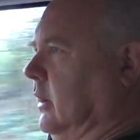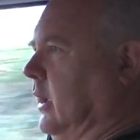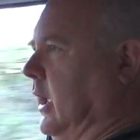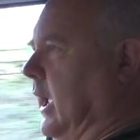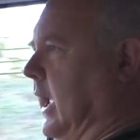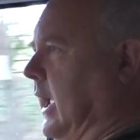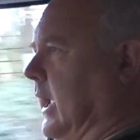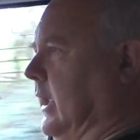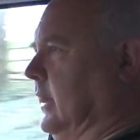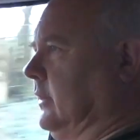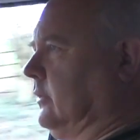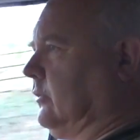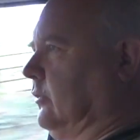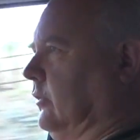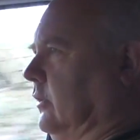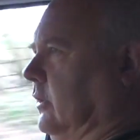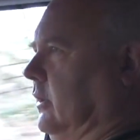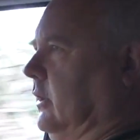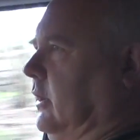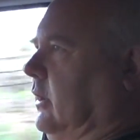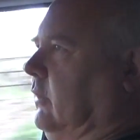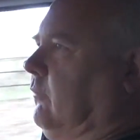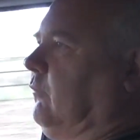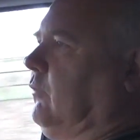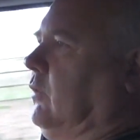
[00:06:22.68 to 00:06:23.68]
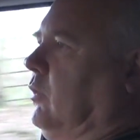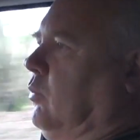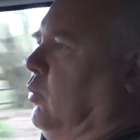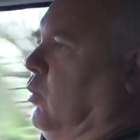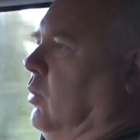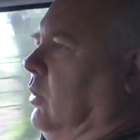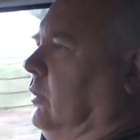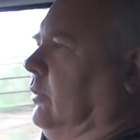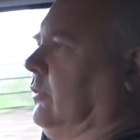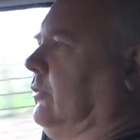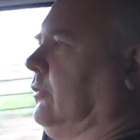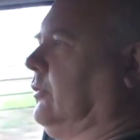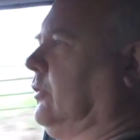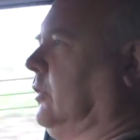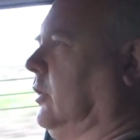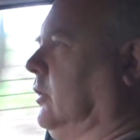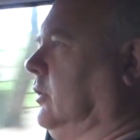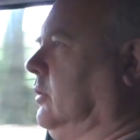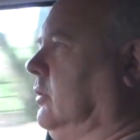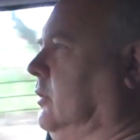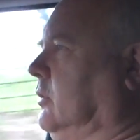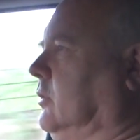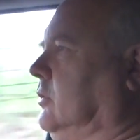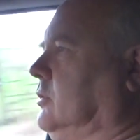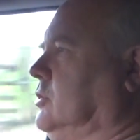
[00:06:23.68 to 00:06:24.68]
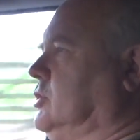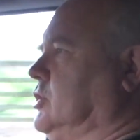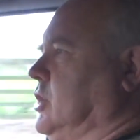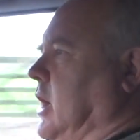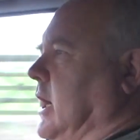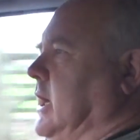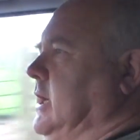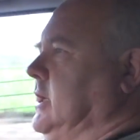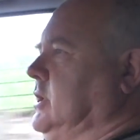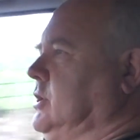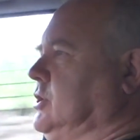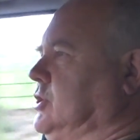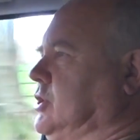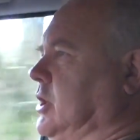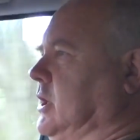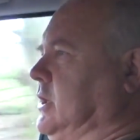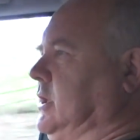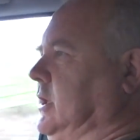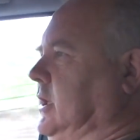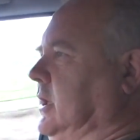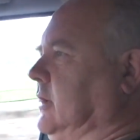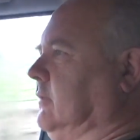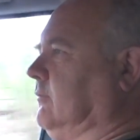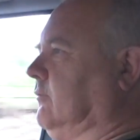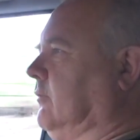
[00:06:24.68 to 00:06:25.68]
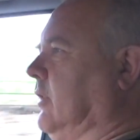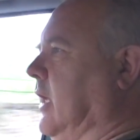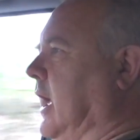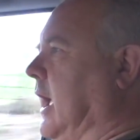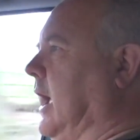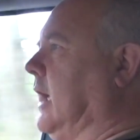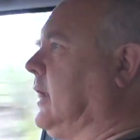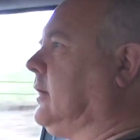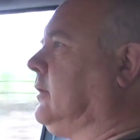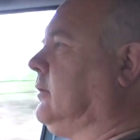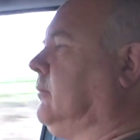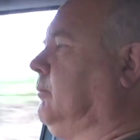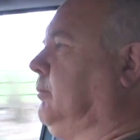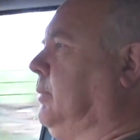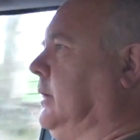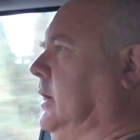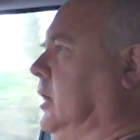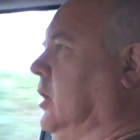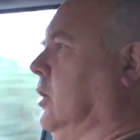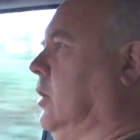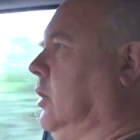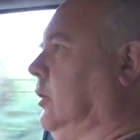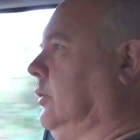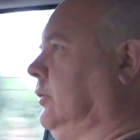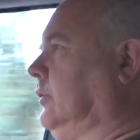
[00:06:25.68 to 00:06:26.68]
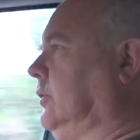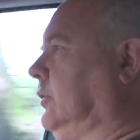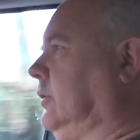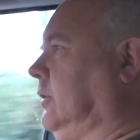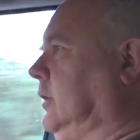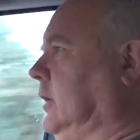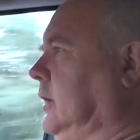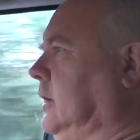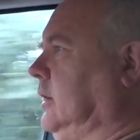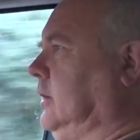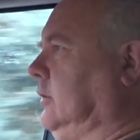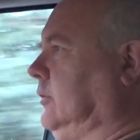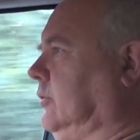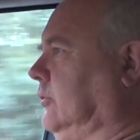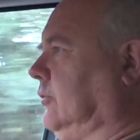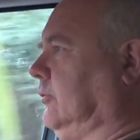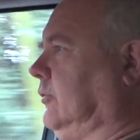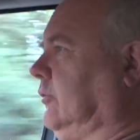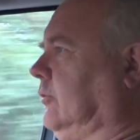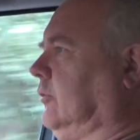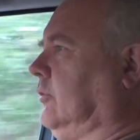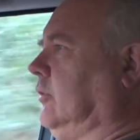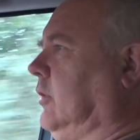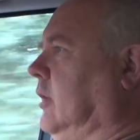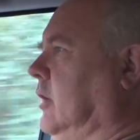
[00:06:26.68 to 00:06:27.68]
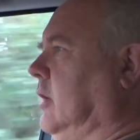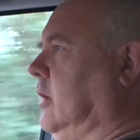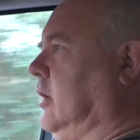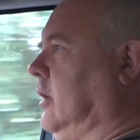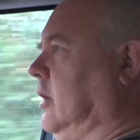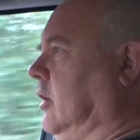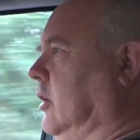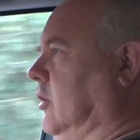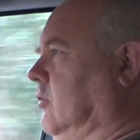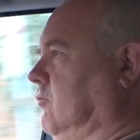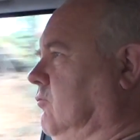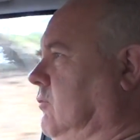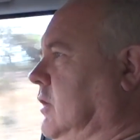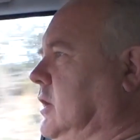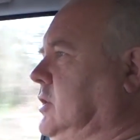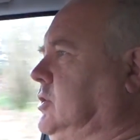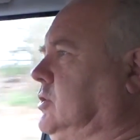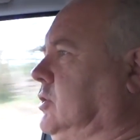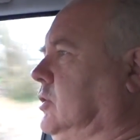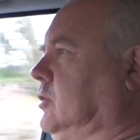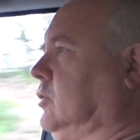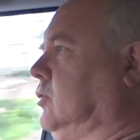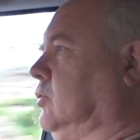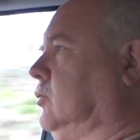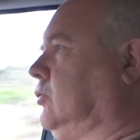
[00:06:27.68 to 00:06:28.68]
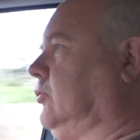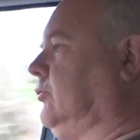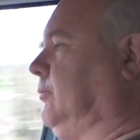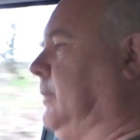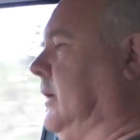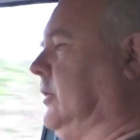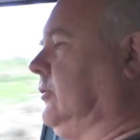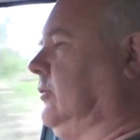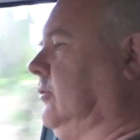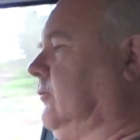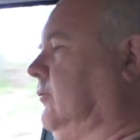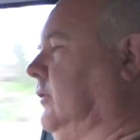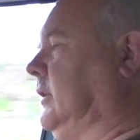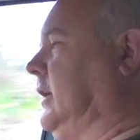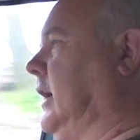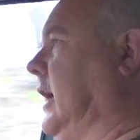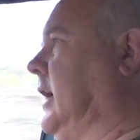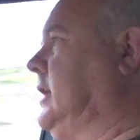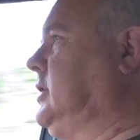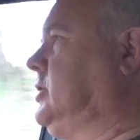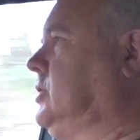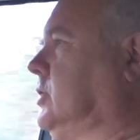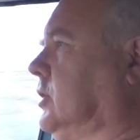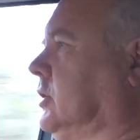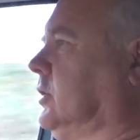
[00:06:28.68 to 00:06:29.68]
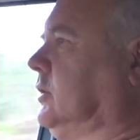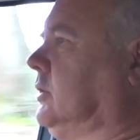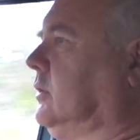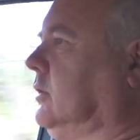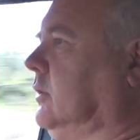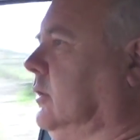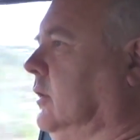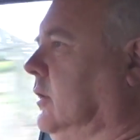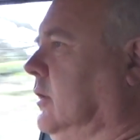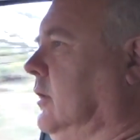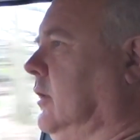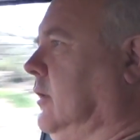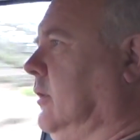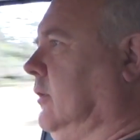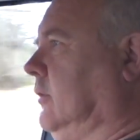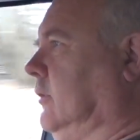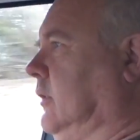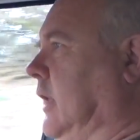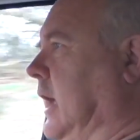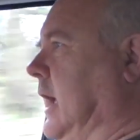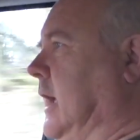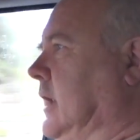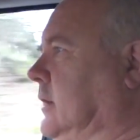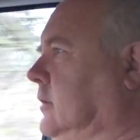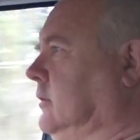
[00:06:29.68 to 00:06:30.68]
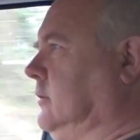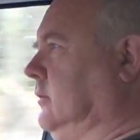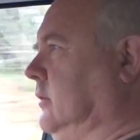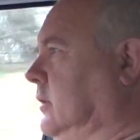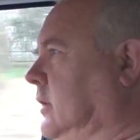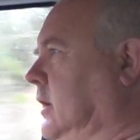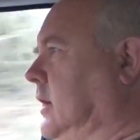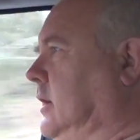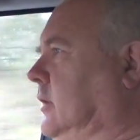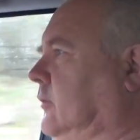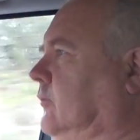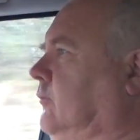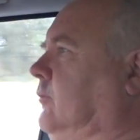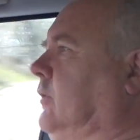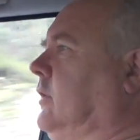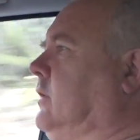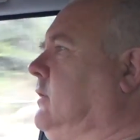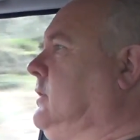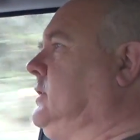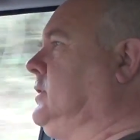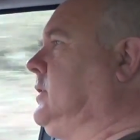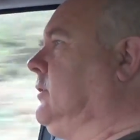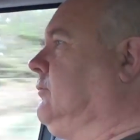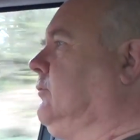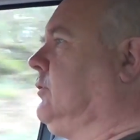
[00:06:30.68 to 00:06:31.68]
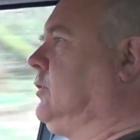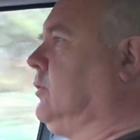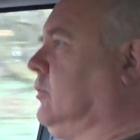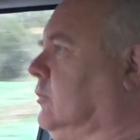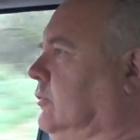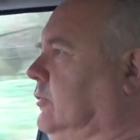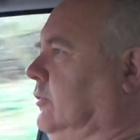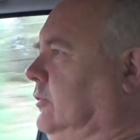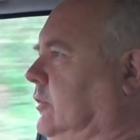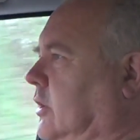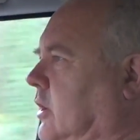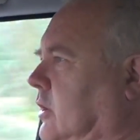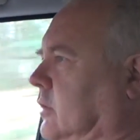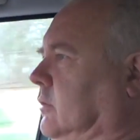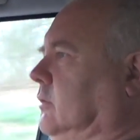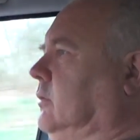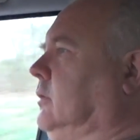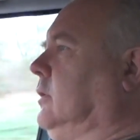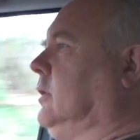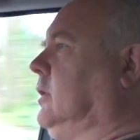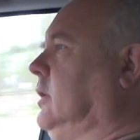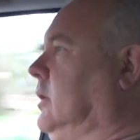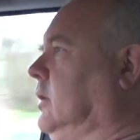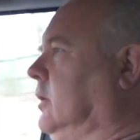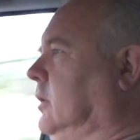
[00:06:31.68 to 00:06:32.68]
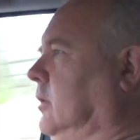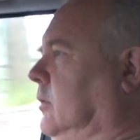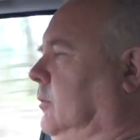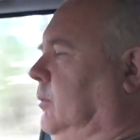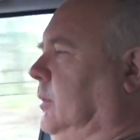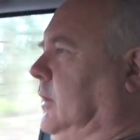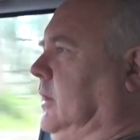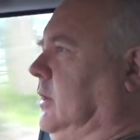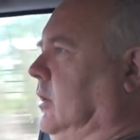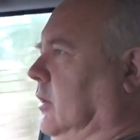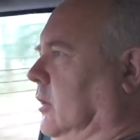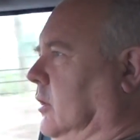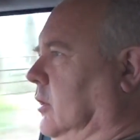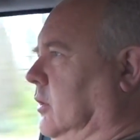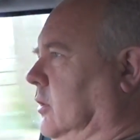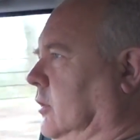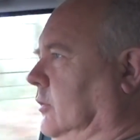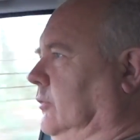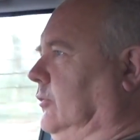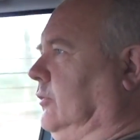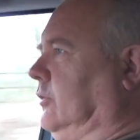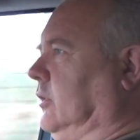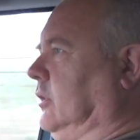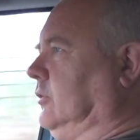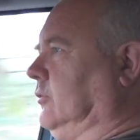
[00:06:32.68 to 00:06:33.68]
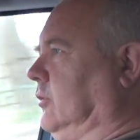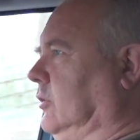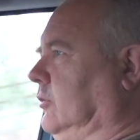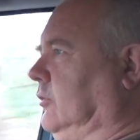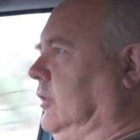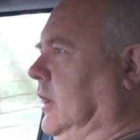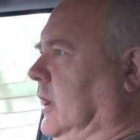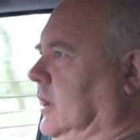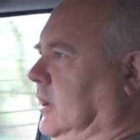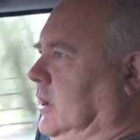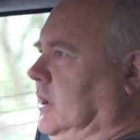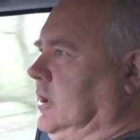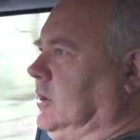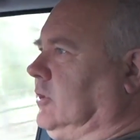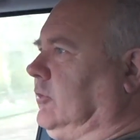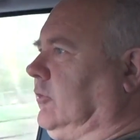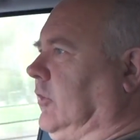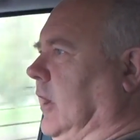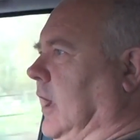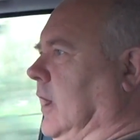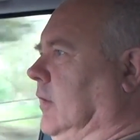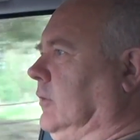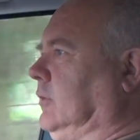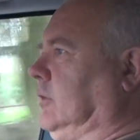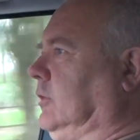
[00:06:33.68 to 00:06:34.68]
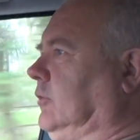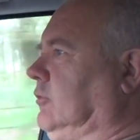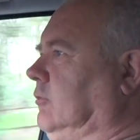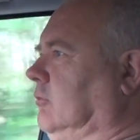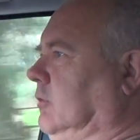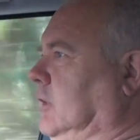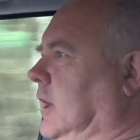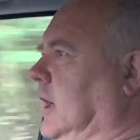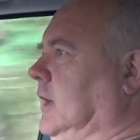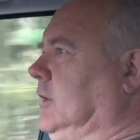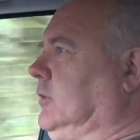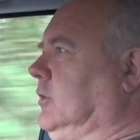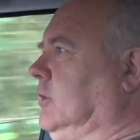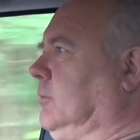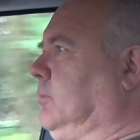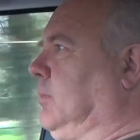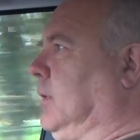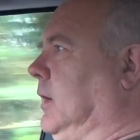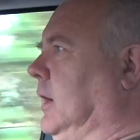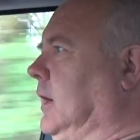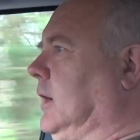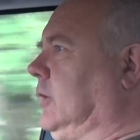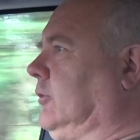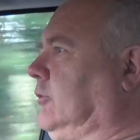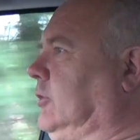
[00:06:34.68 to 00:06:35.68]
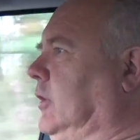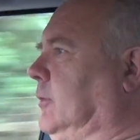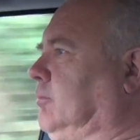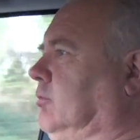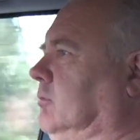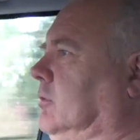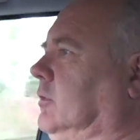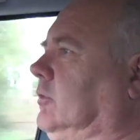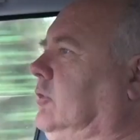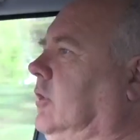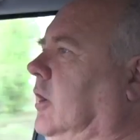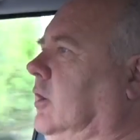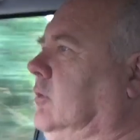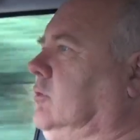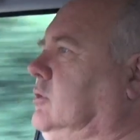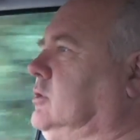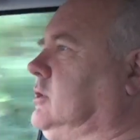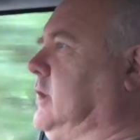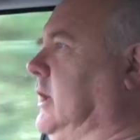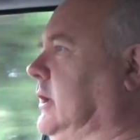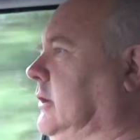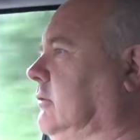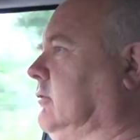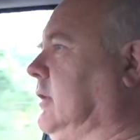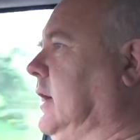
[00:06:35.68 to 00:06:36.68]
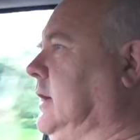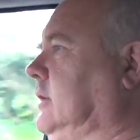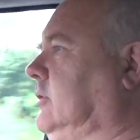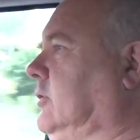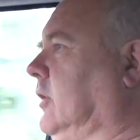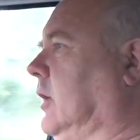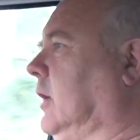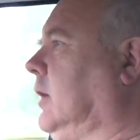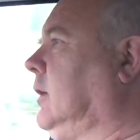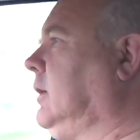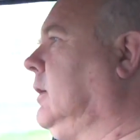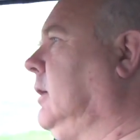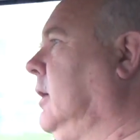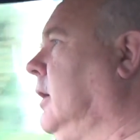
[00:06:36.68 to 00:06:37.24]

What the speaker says: And if you want to change any of that beyond its original specification, then it's very difficult to do, because, as I said, each sound is created by a separate tone generator,